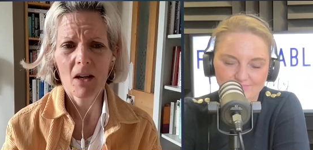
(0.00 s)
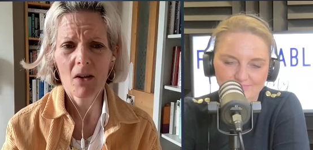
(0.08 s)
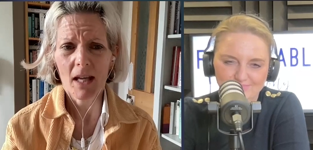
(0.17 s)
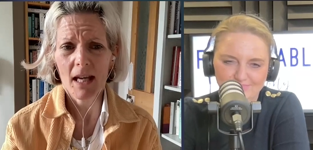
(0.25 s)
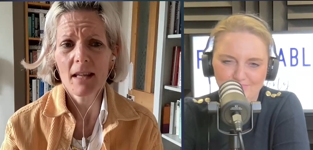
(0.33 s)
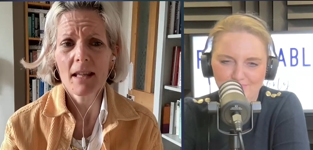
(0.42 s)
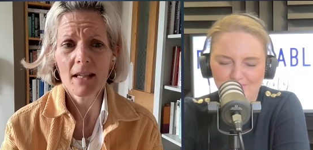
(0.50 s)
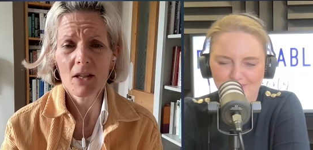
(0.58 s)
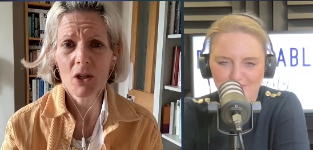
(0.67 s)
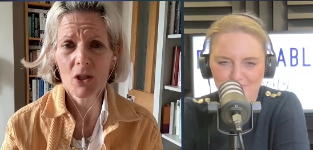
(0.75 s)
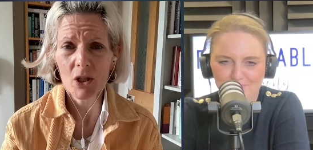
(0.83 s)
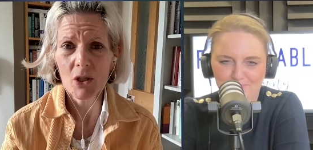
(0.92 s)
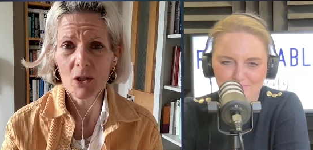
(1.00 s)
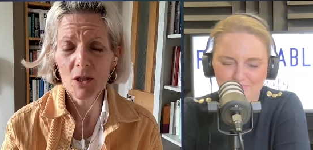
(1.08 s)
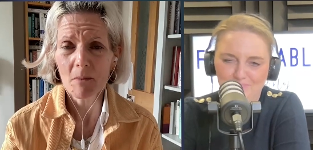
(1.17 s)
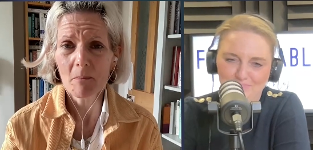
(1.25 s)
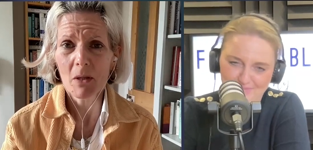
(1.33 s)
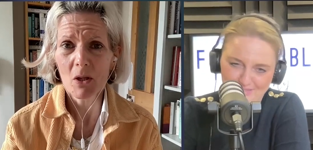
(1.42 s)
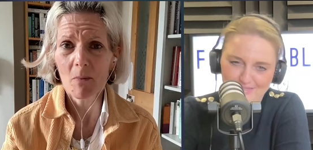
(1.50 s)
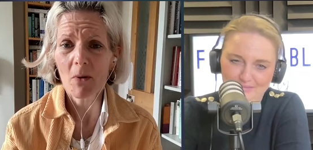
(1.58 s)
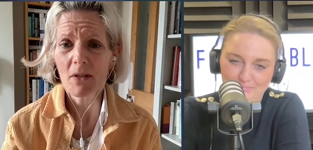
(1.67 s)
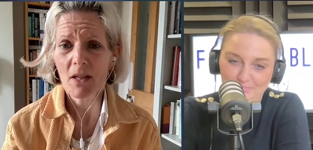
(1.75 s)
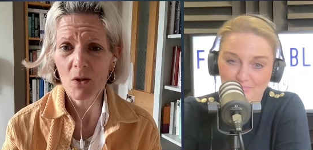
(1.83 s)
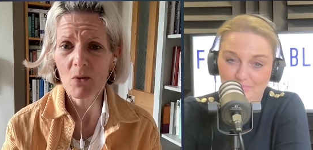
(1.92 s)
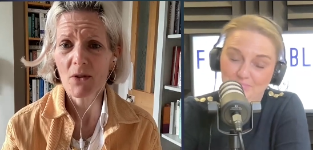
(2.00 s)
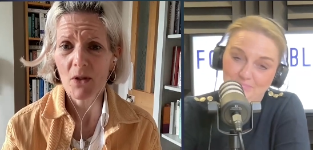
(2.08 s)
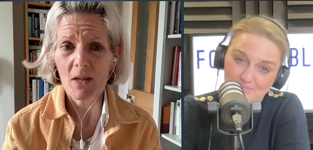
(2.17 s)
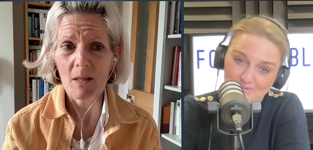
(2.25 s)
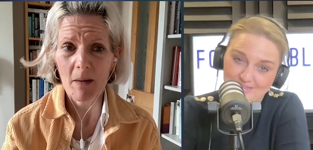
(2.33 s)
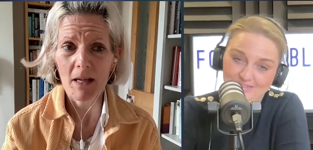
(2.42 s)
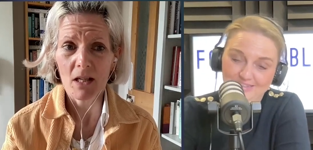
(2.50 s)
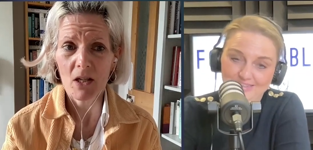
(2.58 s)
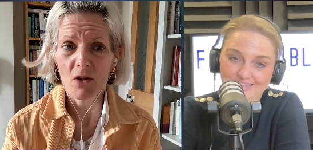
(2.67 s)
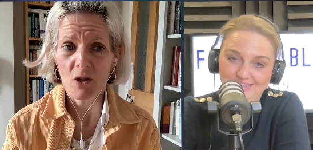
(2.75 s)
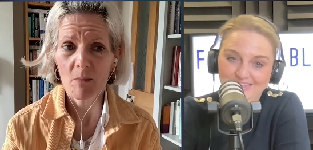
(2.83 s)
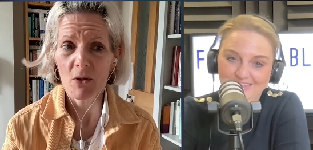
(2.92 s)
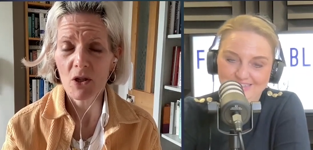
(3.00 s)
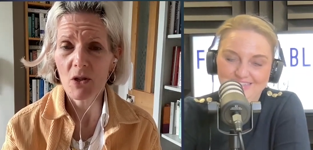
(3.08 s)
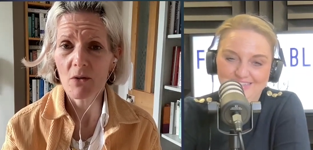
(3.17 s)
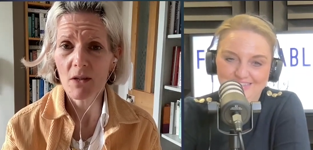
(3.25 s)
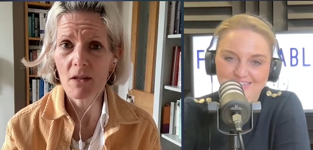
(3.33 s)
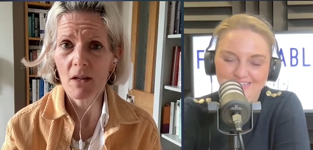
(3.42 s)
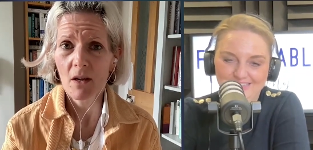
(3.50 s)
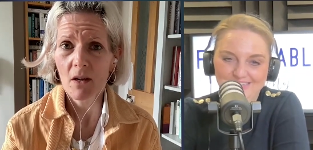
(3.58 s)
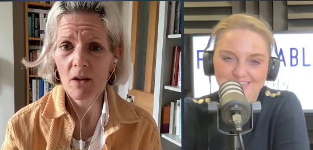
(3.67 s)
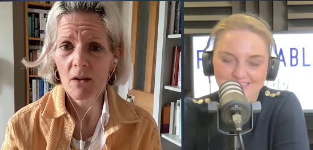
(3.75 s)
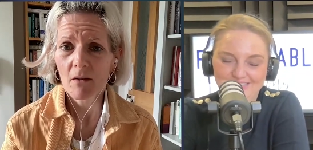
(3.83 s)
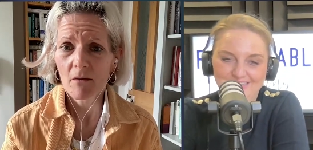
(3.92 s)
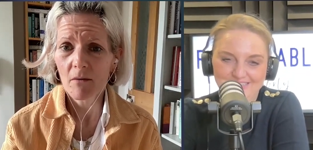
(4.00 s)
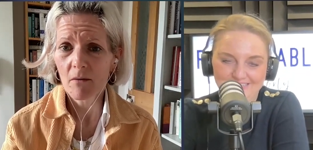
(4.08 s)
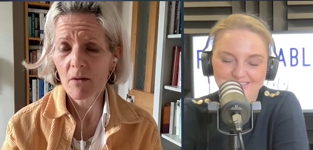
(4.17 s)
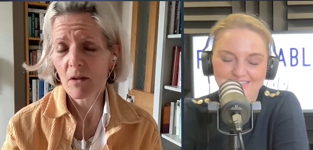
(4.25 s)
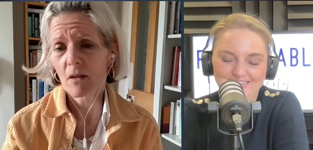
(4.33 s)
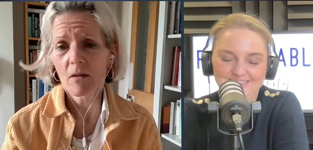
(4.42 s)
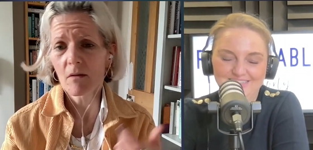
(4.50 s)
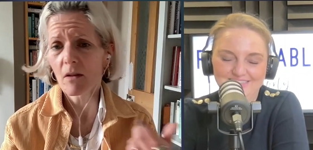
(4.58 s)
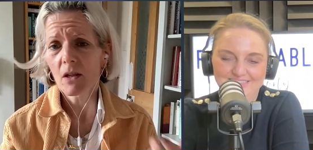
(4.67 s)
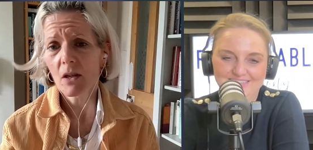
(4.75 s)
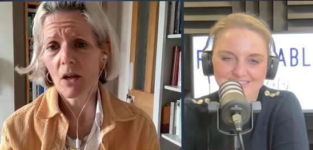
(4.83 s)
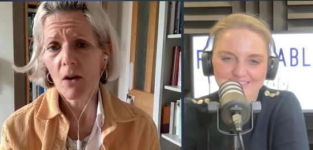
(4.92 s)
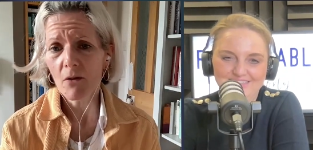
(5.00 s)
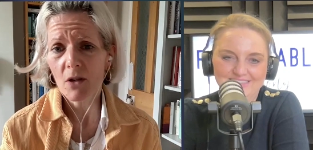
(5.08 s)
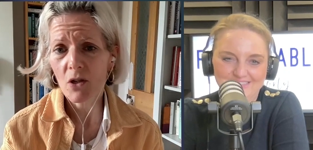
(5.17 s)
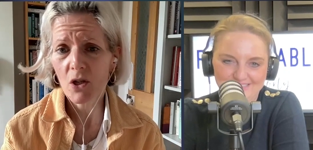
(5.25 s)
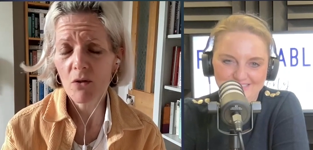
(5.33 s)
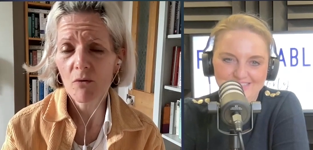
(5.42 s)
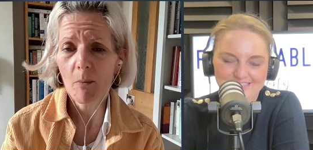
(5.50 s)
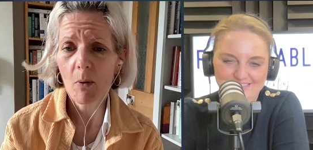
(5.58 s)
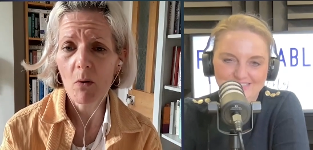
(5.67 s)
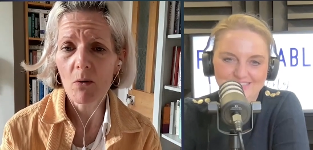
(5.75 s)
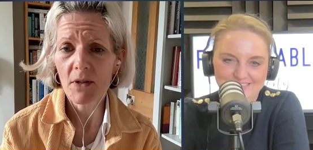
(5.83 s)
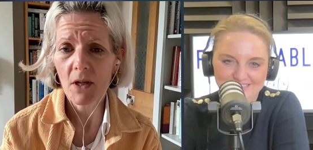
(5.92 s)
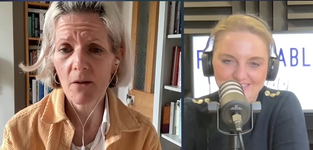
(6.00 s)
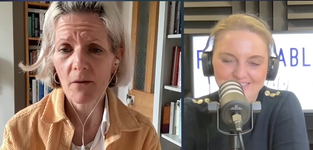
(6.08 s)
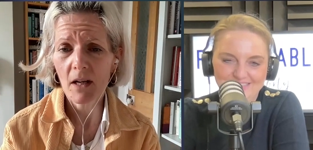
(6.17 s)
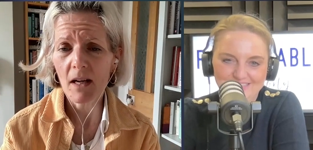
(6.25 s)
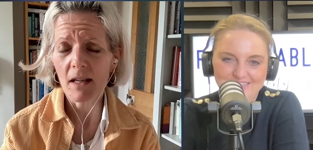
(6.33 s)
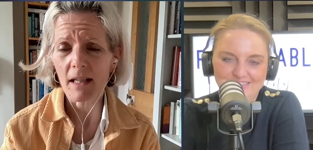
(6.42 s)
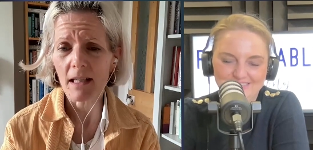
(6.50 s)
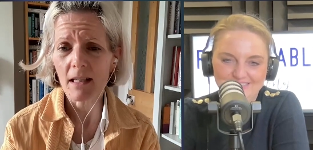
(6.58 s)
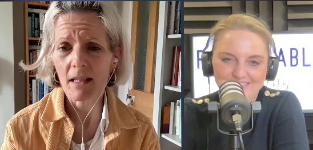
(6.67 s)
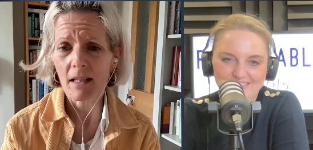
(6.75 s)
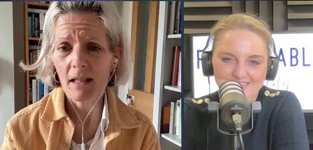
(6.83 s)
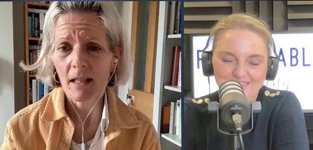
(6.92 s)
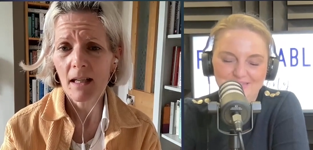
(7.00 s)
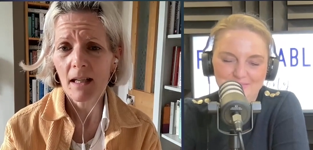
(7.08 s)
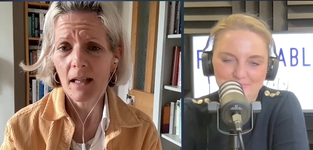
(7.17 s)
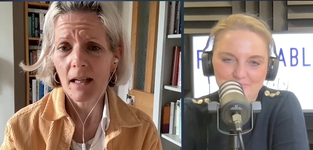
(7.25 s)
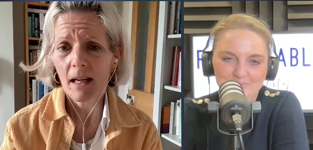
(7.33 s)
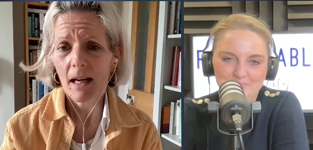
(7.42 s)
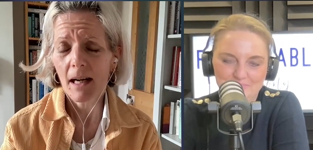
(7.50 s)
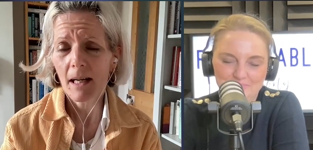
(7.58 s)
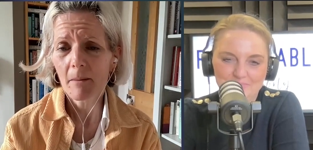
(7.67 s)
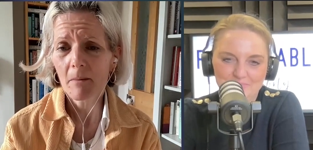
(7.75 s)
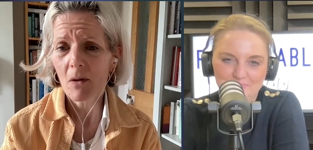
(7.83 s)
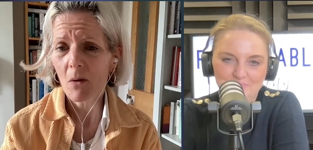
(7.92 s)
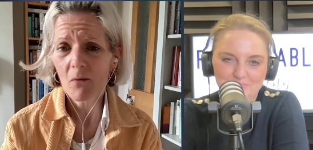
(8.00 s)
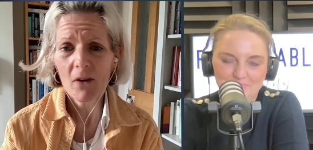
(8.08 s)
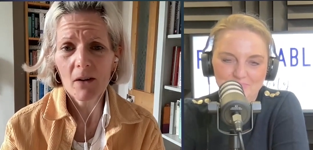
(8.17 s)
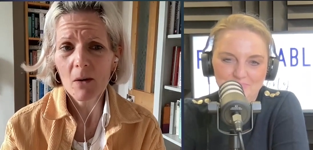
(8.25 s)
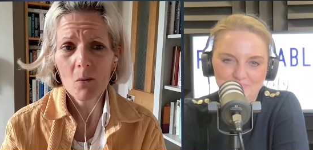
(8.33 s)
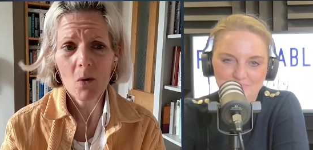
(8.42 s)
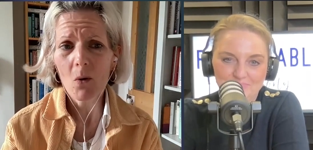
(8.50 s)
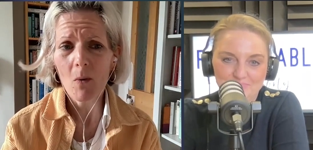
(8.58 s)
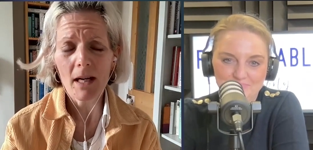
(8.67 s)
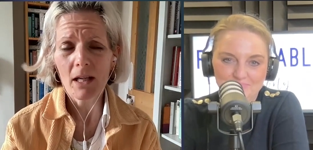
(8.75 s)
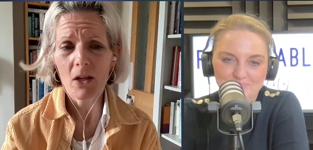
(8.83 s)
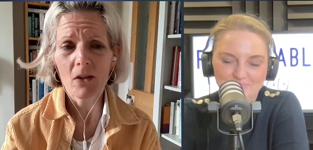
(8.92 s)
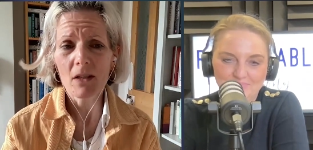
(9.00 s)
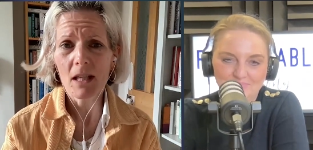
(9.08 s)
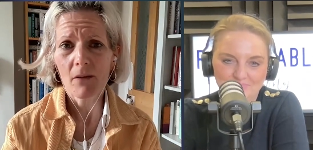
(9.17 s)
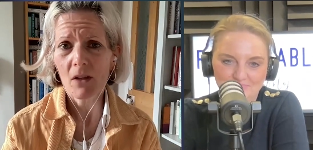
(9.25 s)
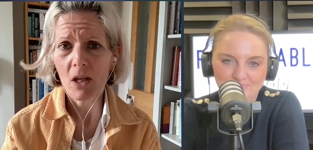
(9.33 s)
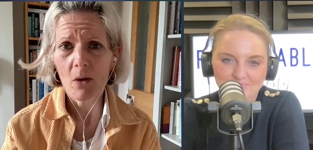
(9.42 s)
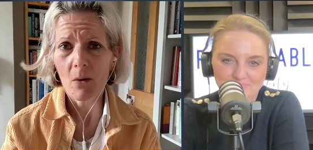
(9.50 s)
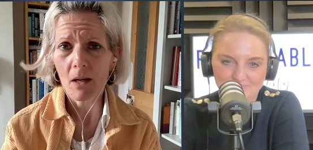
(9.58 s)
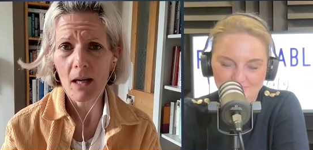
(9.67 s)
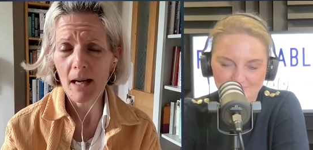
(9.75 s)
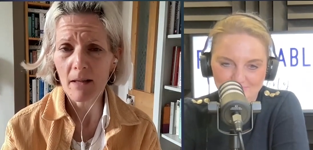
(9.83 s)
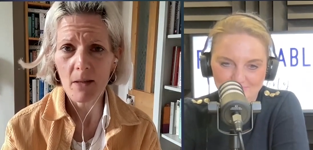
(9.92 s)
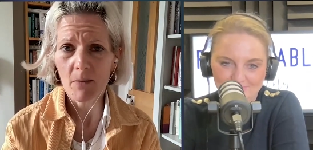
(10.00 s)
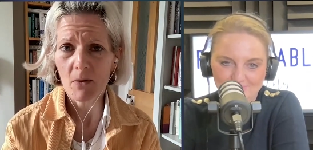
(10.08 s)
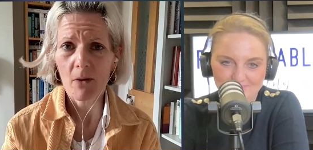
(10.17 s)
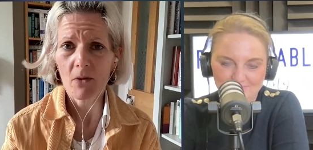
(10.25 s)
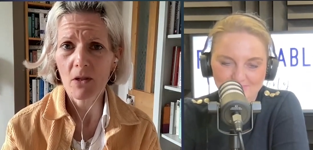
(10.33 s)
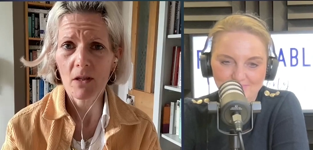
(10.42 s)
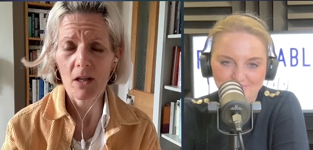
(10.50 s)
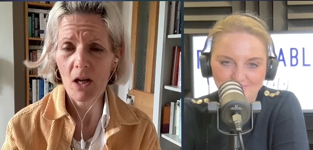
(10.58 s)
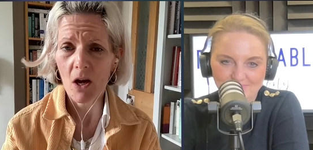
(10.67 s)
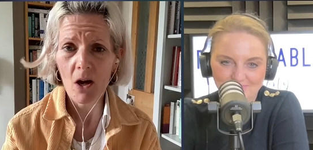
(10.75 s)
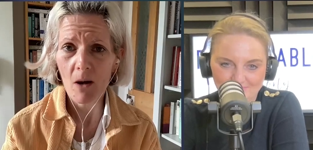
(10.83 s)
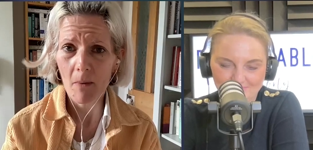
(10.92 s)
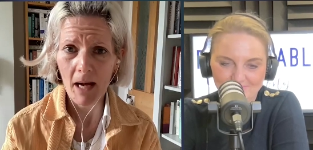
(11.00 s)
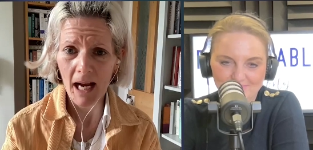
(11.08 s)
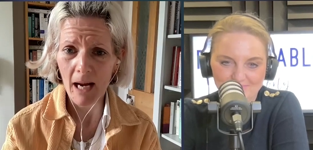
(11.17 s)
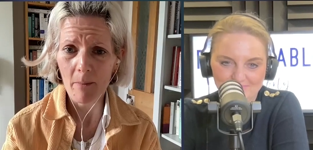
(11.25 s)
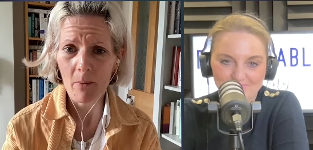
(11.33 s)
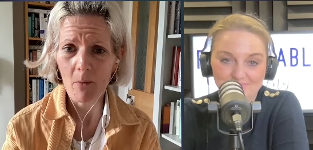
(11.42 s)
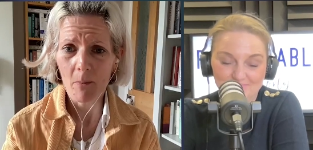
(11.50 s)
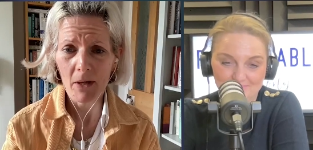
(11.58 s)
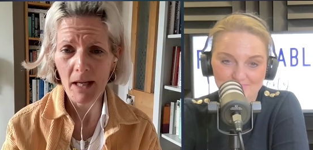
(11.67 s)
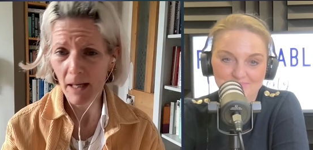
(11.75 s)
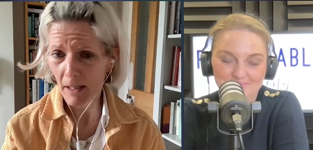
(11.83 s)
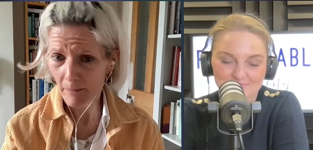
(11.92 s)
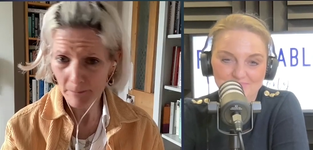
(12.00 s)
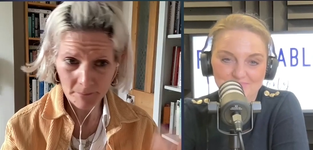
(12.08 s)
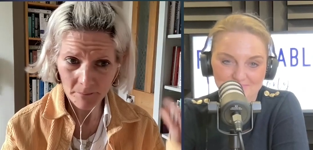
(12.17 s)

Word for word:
Speaker 1: okay, that's good, but your yeah. boss is also expecting you to produce, uh-huh. you know, two reports overnight. Yeah. Um, very, all well and good giving you an, a subscription to the Calm app or putting a